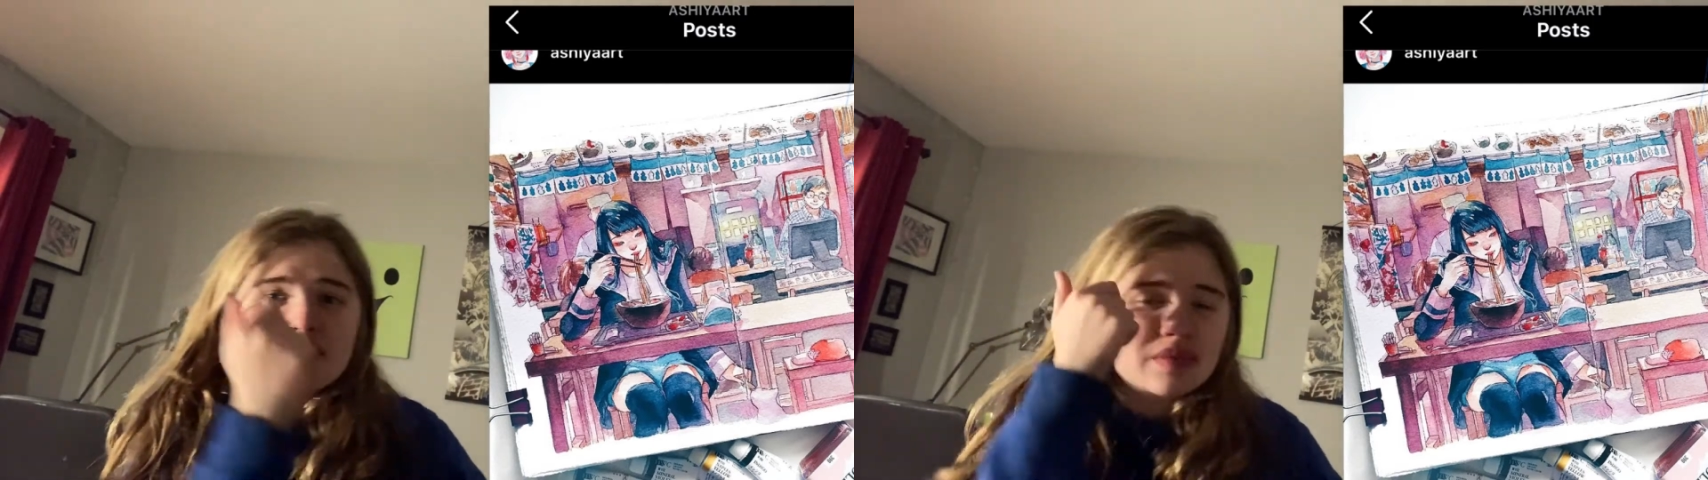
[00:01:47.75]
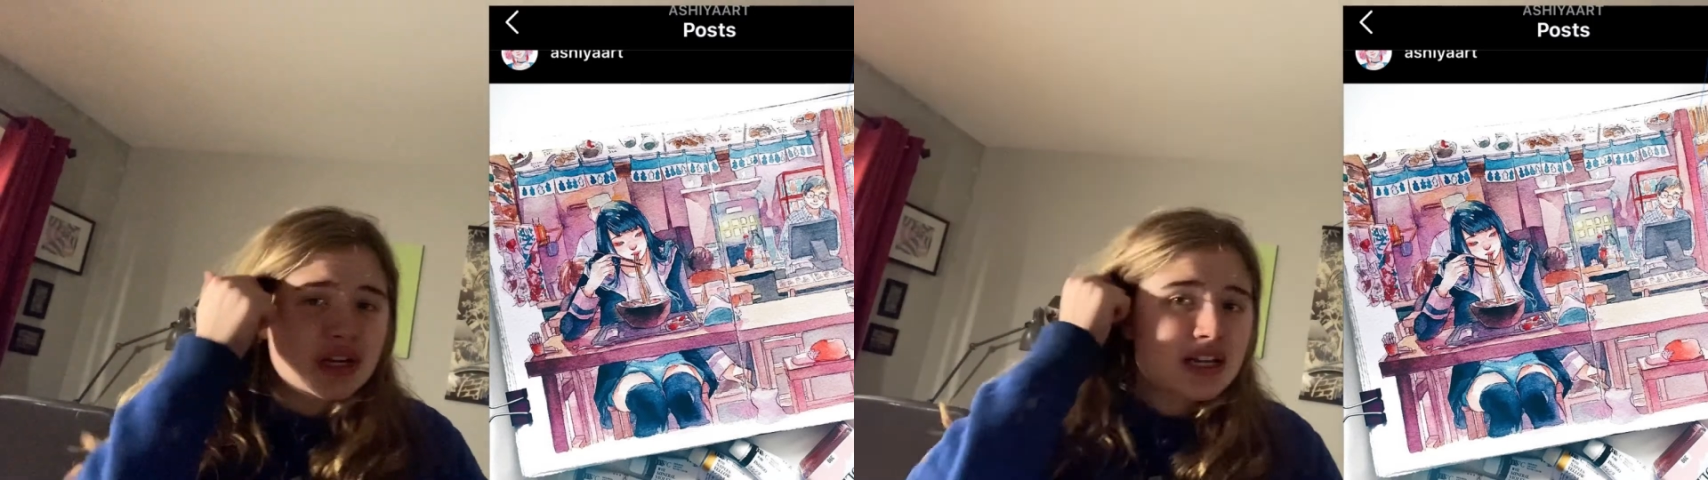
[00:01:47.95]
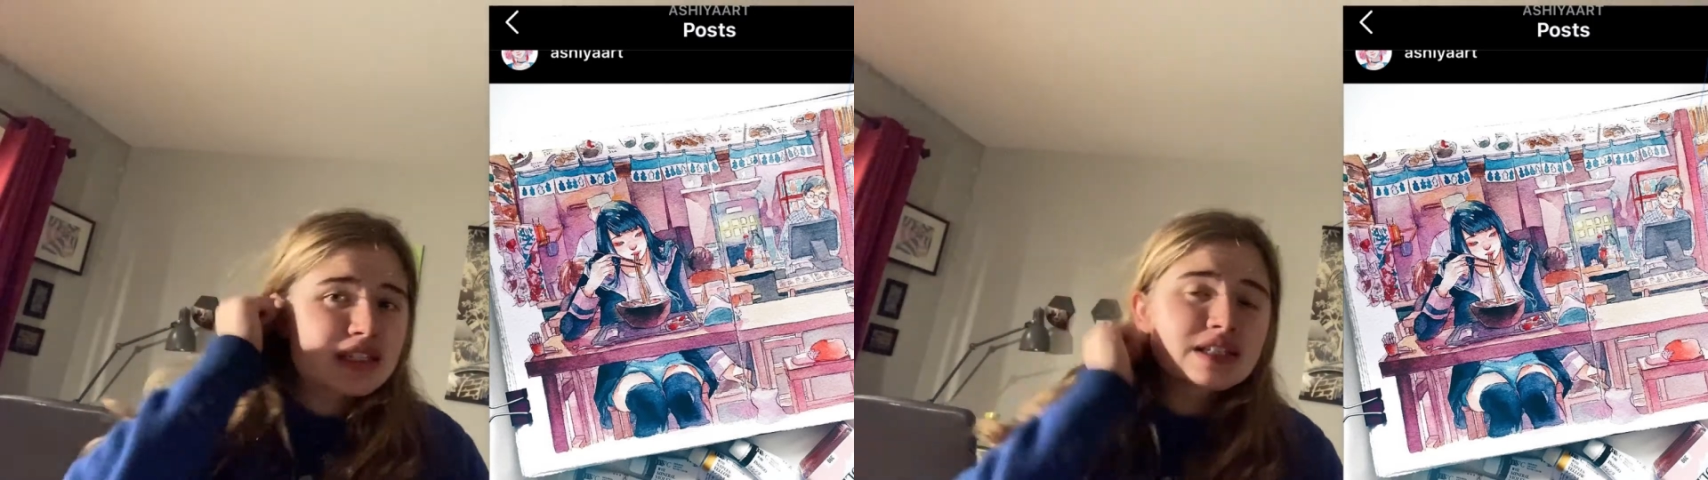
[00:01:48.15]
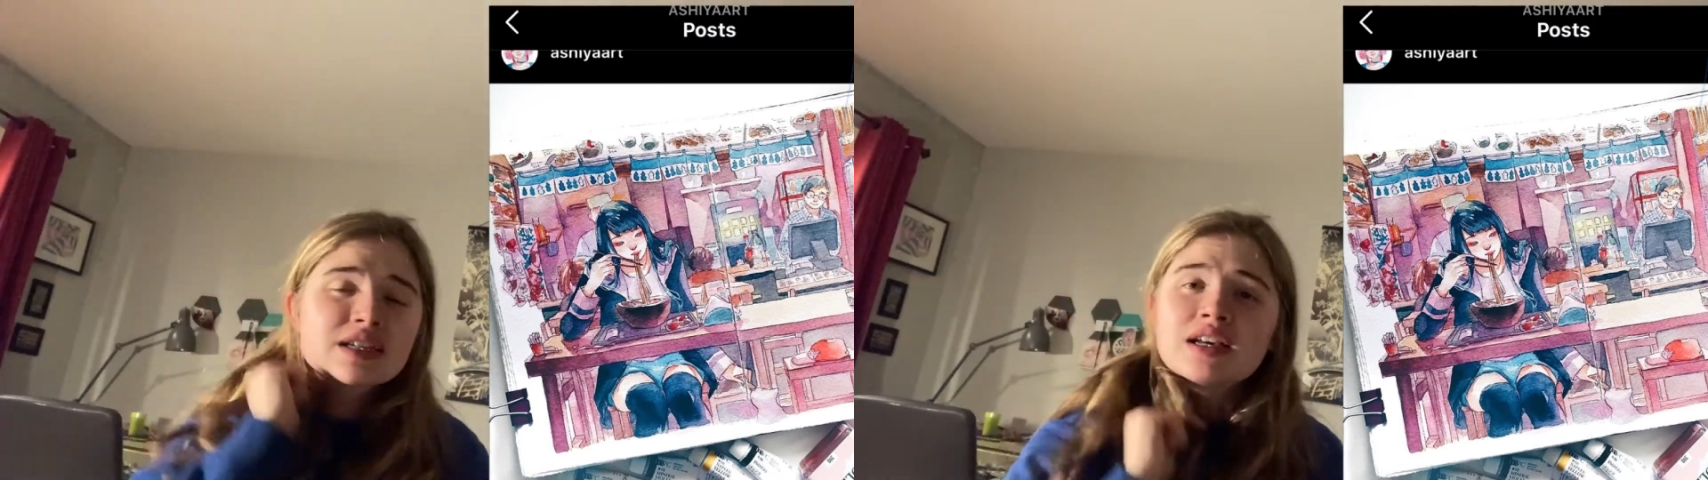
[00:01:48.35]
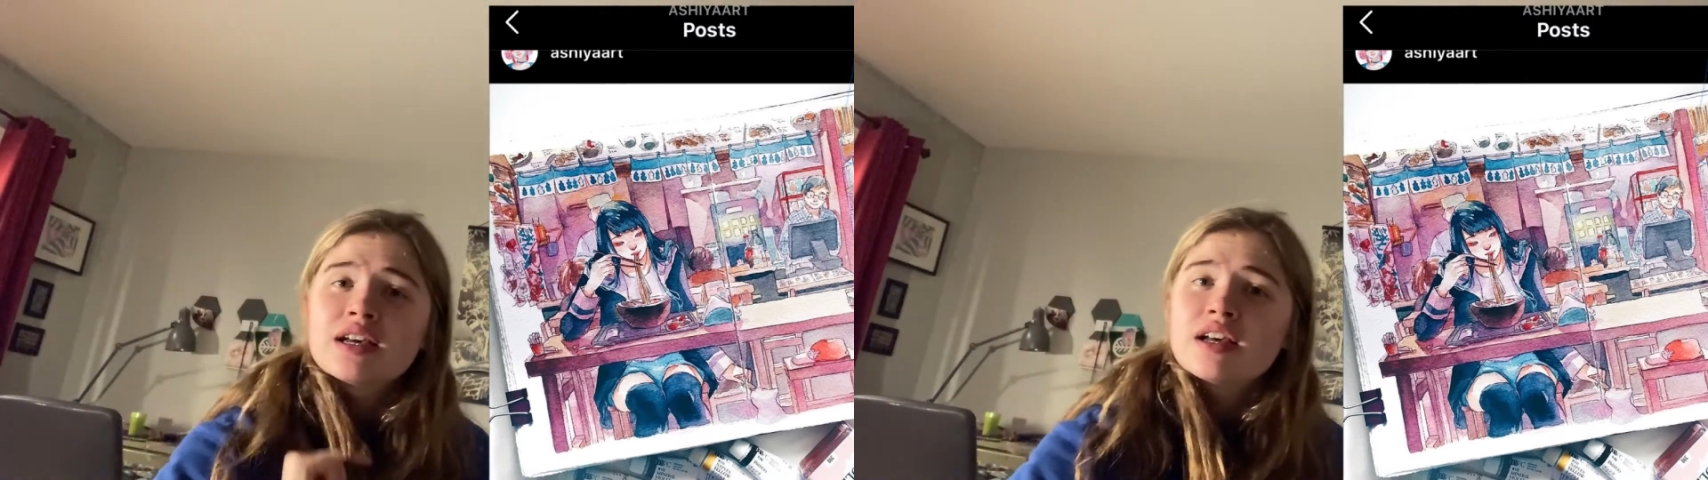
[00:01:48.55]
because
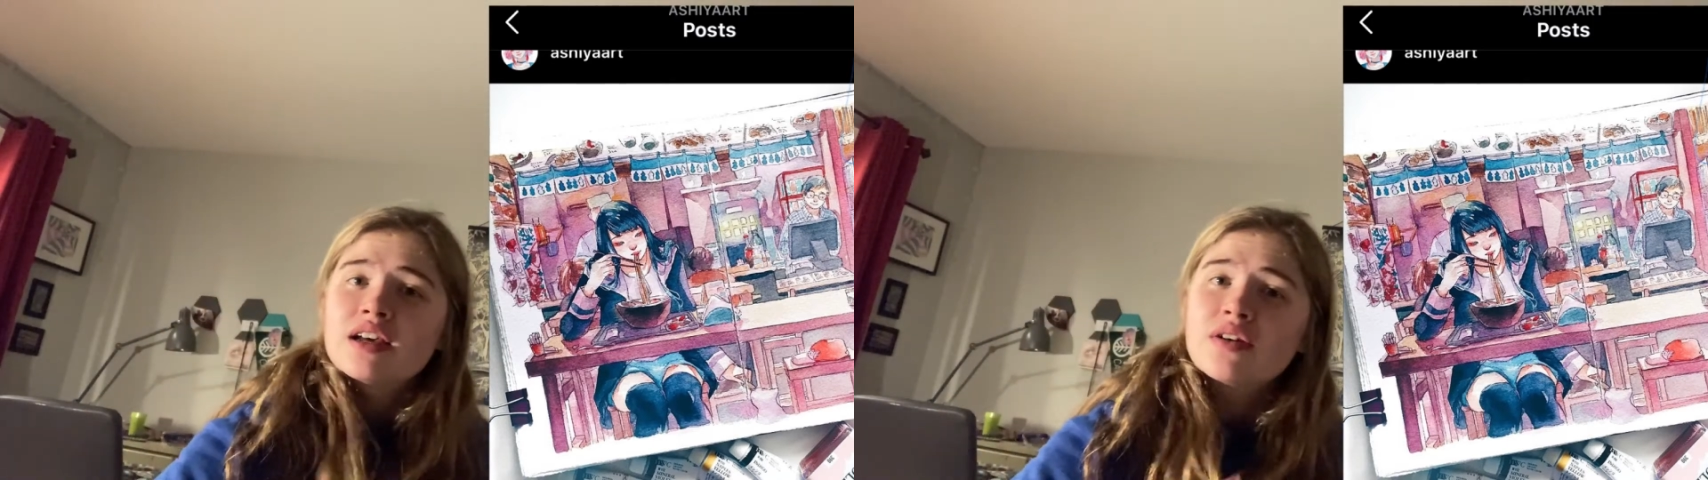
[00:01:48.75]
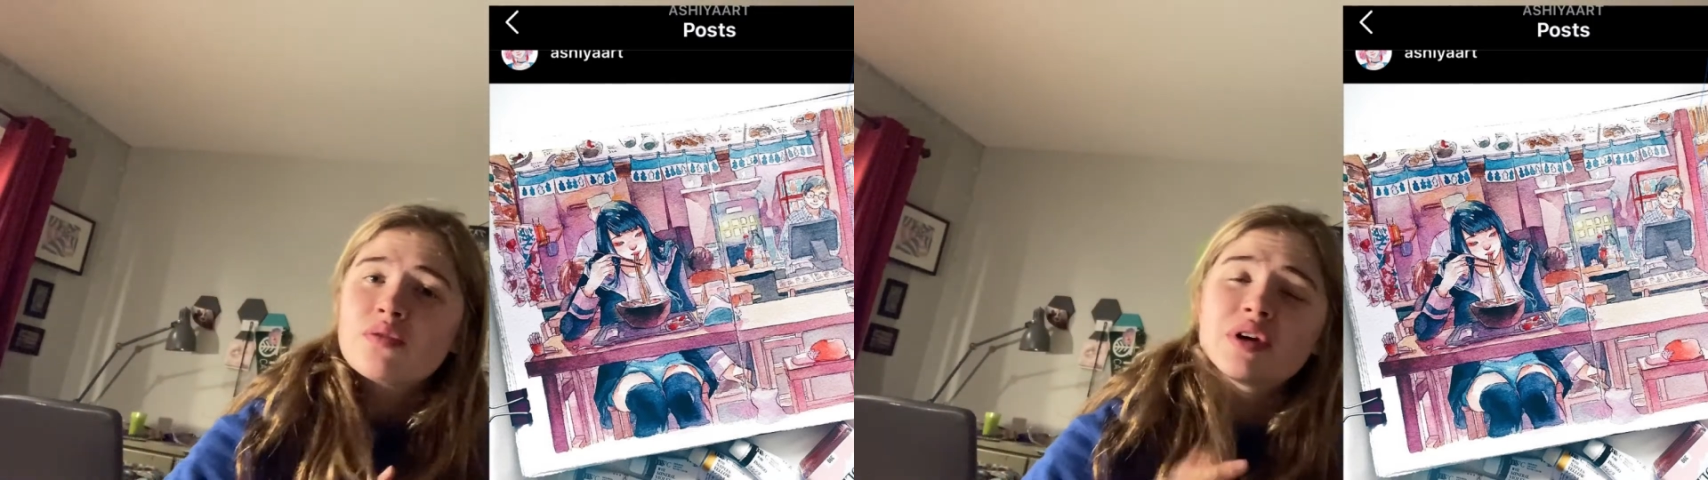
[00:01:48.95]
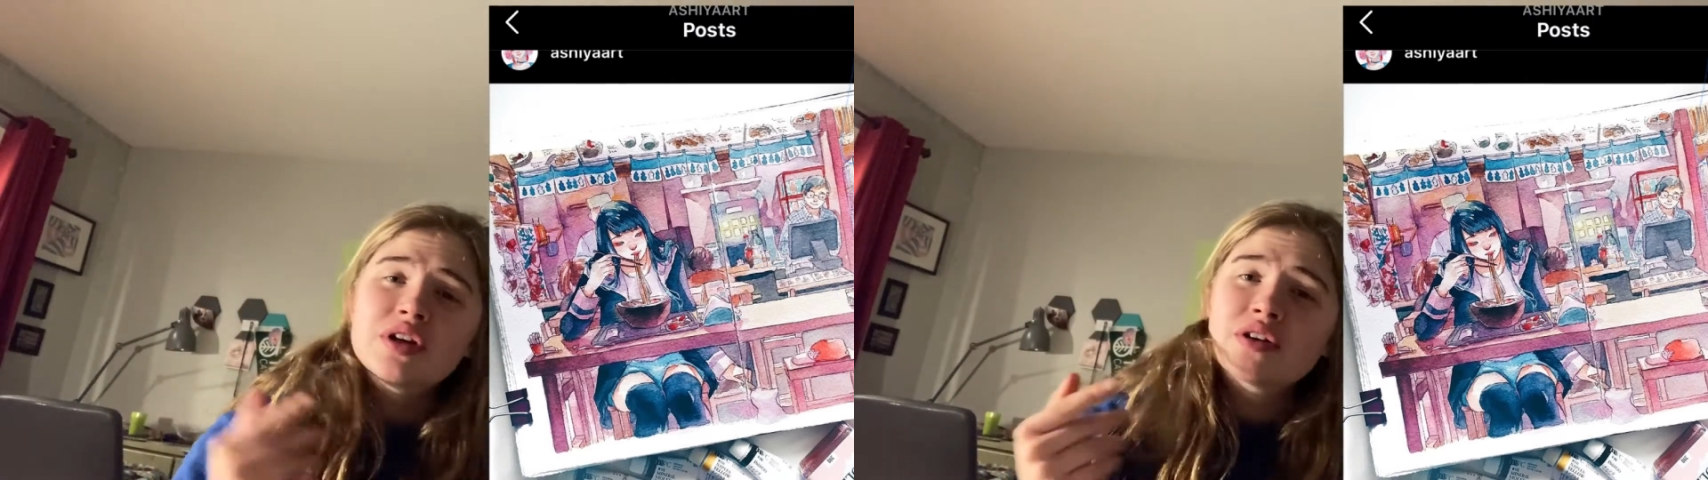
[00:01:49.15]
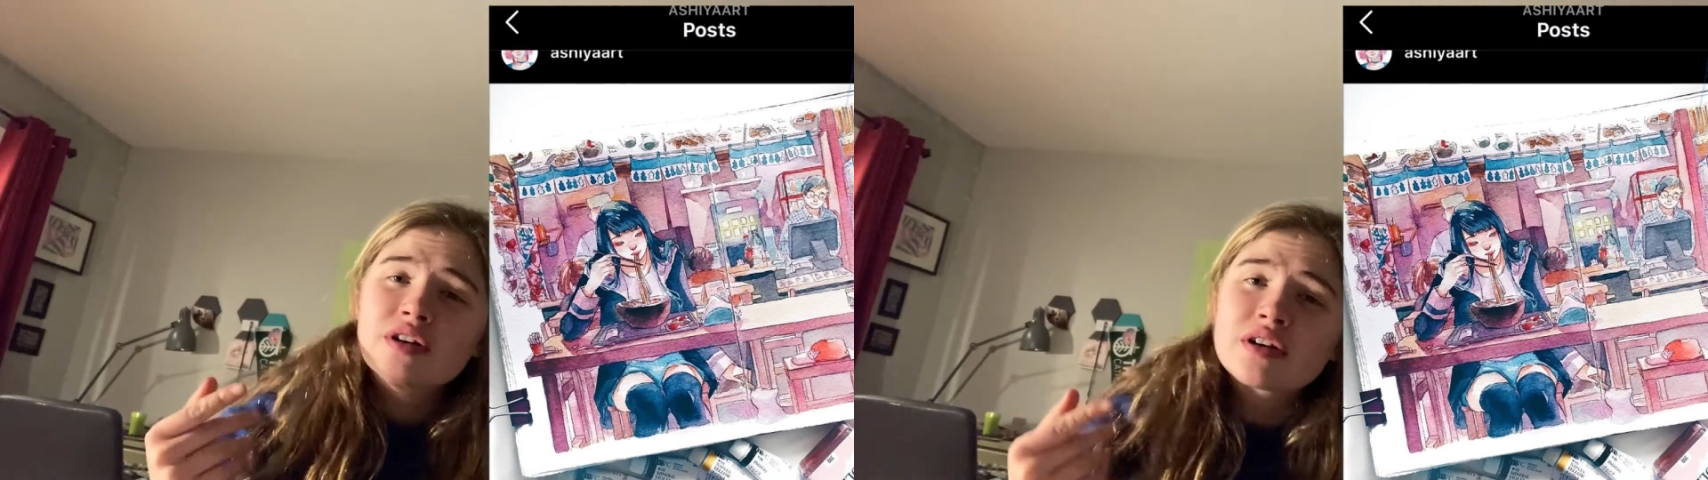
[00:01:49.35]
when you're